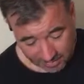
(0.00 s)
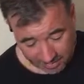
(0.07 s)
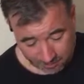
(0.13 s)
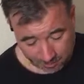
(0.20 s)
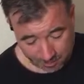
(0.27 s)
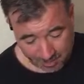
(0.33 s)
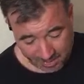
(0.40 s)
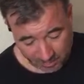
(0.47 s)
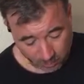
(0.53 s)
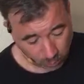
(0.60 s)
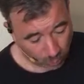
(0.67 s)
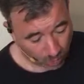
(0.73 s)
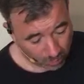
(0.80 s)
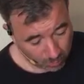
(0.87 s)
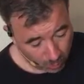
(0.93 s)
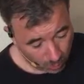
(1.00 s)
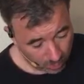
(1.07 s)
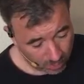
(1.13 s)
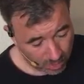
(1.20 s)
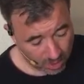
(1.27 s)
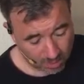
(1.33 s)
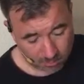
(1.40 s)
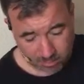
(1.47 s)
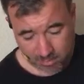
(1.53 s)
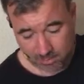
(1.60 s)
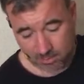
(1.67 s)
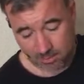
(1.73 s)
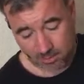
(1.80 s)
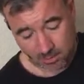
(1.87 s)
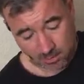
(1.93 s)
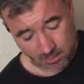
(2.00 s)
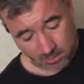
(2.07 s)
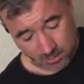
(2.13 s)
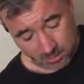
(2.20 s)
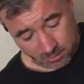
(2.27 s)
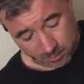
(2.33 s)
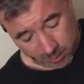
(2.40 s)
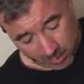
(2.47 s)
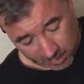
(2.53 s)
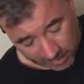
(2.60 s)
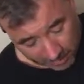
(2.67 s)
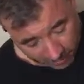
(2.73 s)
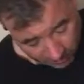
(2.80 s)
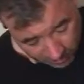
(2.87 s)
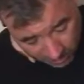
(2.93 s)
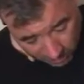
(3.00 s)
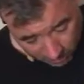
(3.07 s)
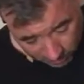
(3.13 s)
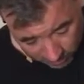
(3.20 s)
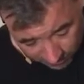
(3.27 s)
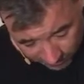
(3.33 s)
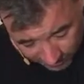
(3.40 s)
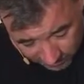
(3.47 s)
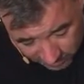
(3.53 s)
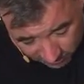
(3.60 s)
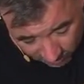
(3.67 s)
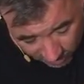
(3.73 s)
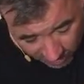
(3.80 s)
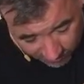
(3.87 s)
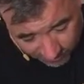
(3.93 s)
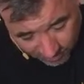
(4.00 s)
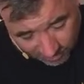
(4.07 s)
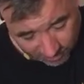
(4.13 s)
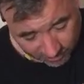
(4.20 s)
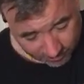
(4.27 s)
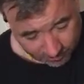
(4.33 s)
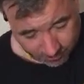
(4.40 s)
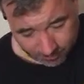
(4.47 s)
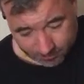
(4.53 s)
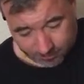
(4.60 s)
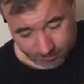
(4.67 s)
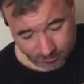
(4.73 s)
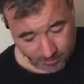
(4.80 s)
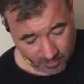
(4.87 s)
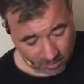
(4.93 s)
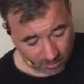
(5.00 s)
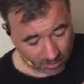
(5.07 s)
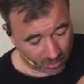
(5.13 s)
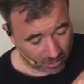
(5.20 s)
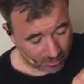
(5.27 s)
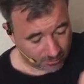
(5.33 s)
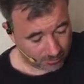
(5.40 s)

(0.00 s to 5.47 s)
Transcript: I picked one more up, but I don't know if it's arrived yet. All right.